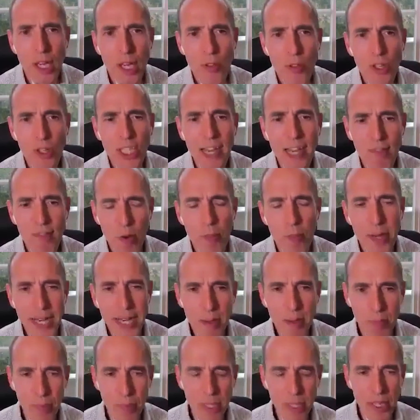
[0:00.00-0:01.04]
there's ever
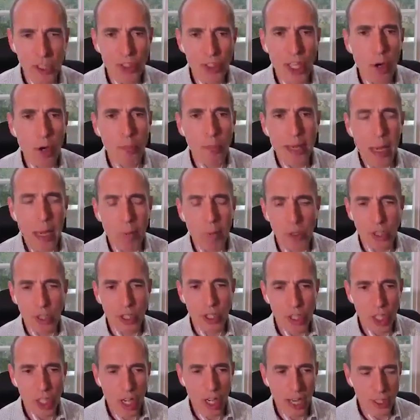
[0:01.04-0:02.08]
been, because they'll be able to
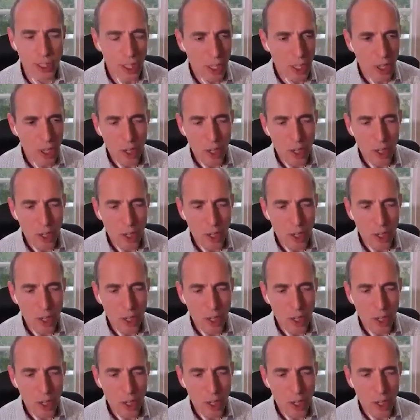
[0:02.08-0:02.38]
decide